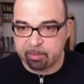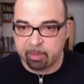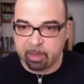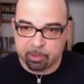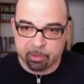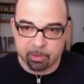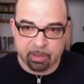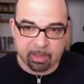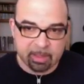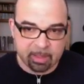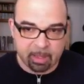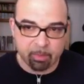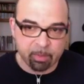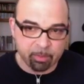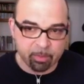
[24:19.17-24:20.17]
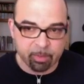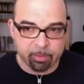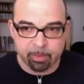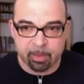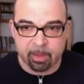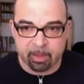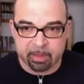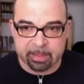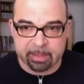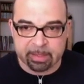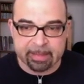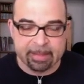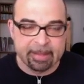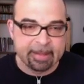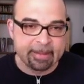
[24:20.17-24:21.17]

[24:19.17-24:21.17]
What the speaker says: make sure that that one was plugged in,